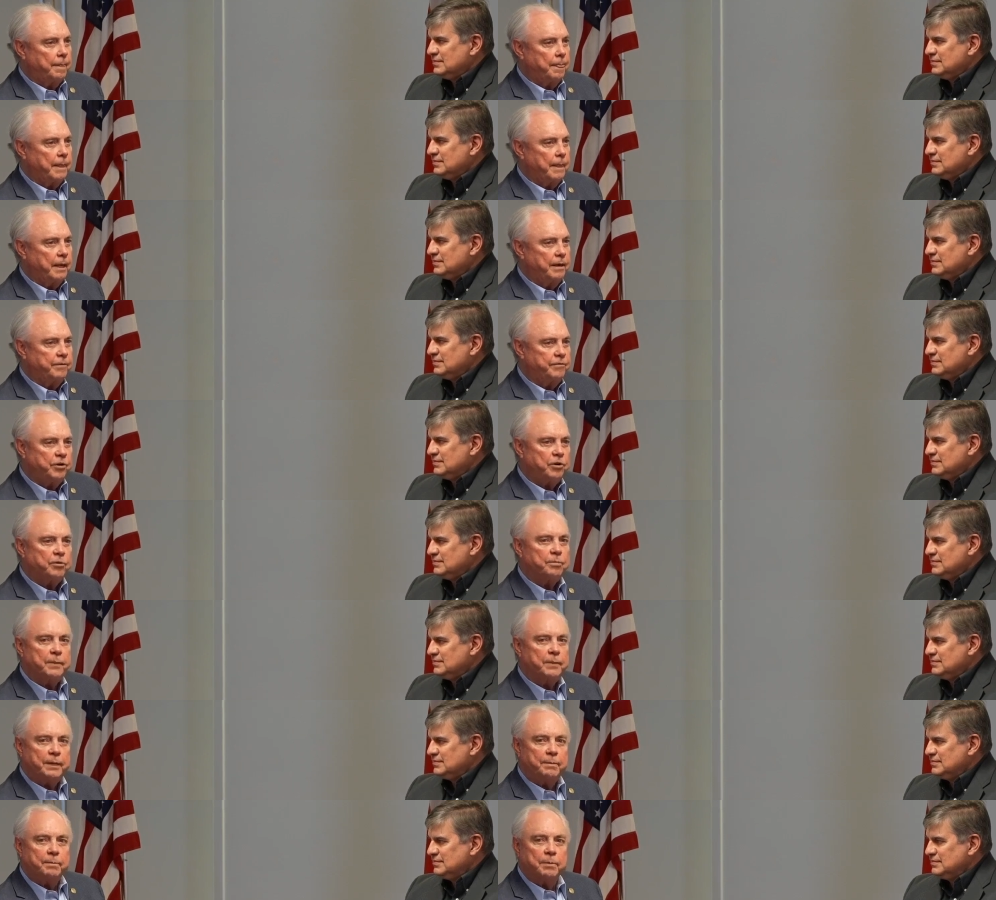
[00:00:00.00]
Speaker 1: And if you
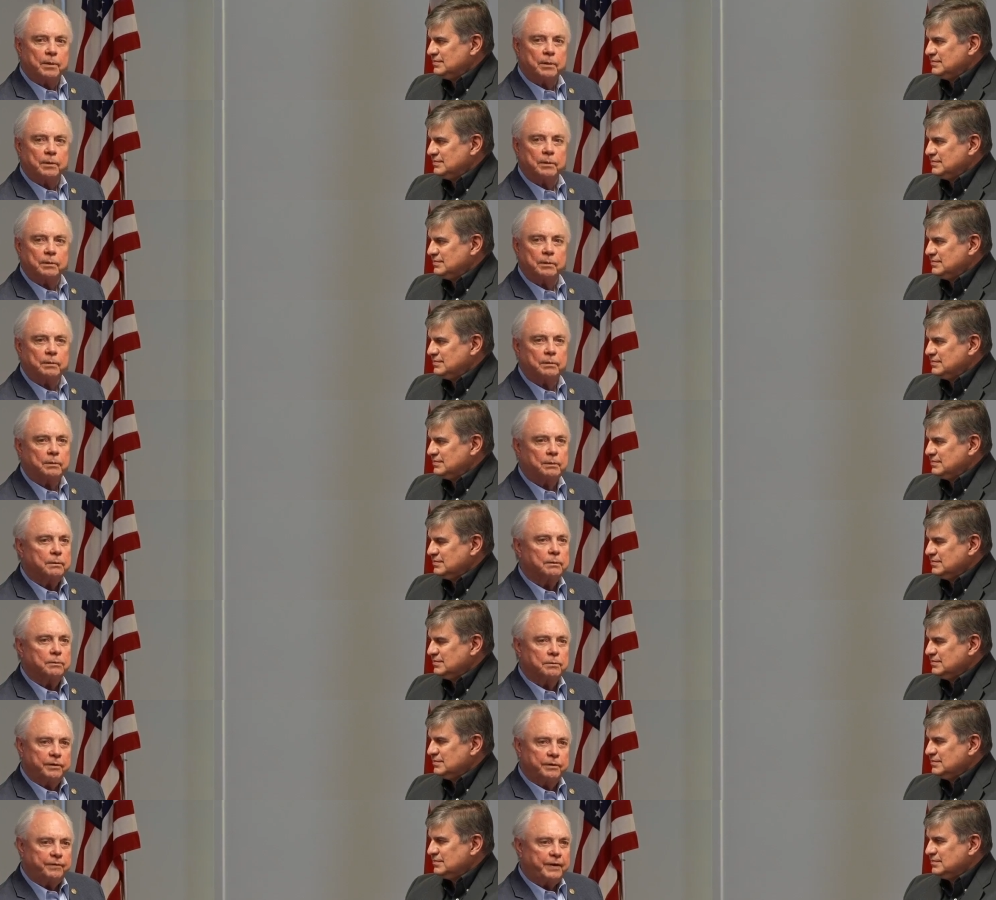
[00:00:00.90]
remember,
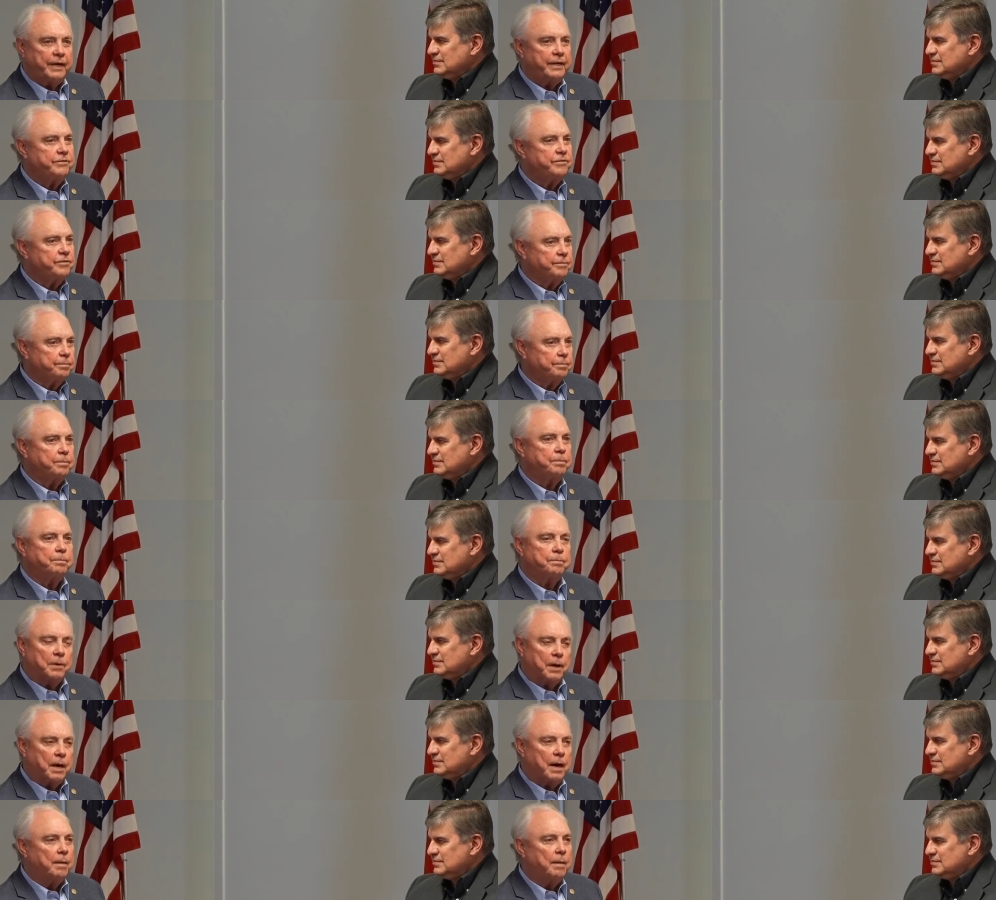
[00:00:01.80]
we've had some
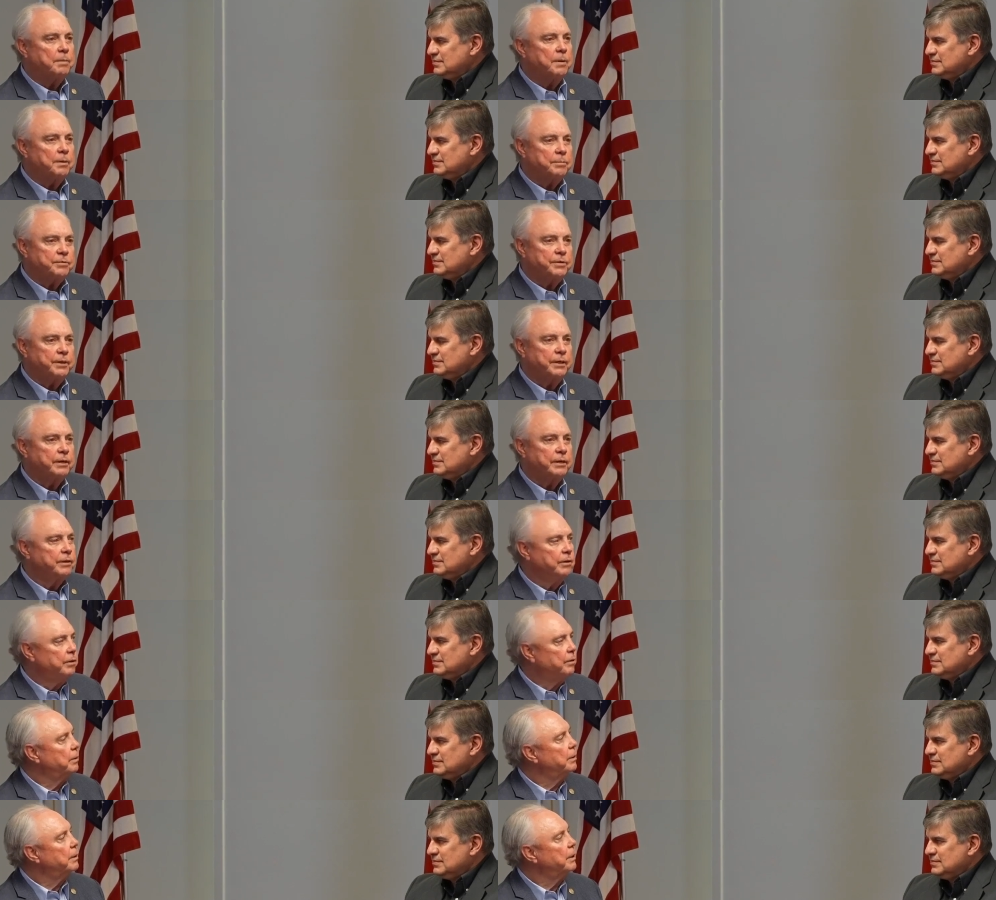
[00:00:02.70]
problems here in the
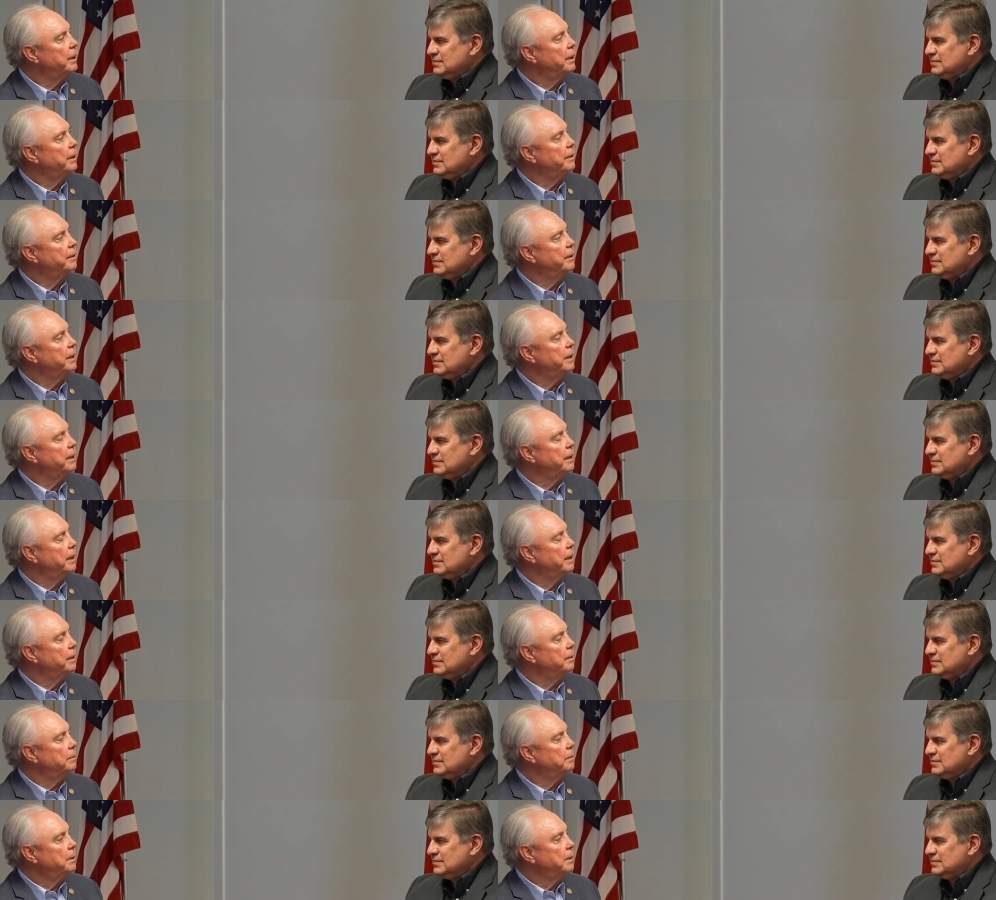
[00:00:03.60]
in the uh,
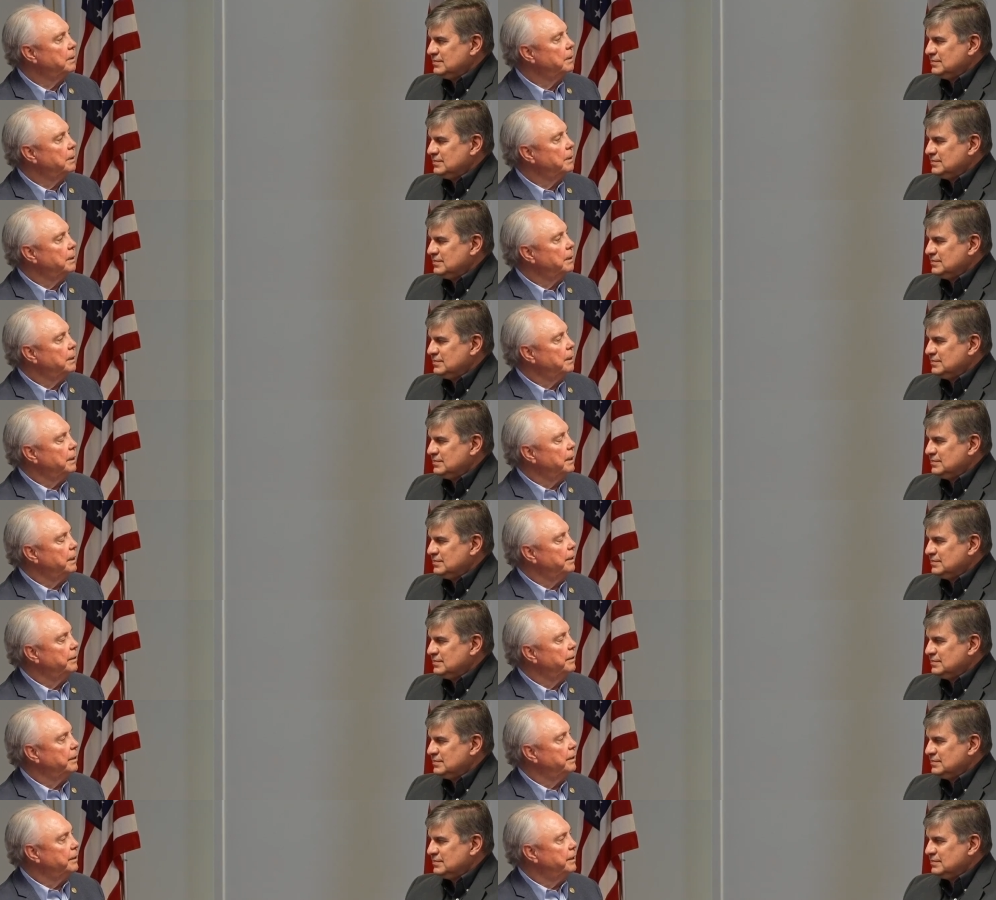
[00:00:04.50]
in
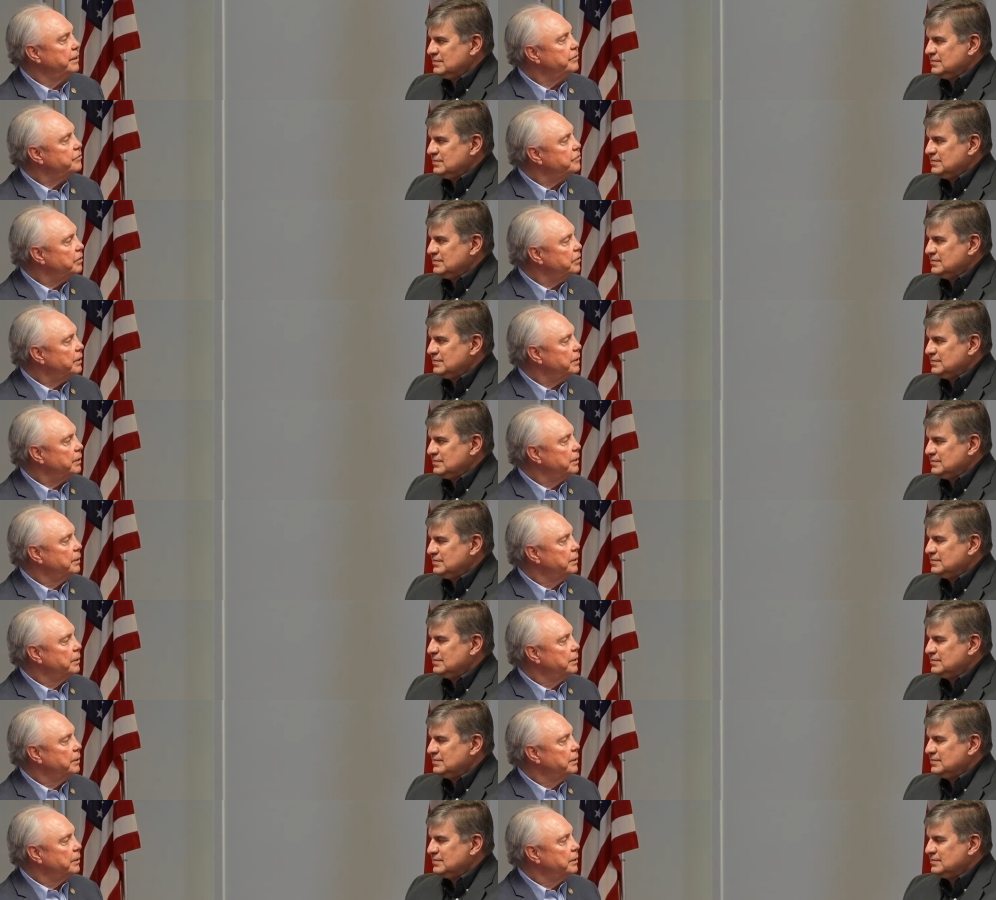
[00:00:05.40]
the district.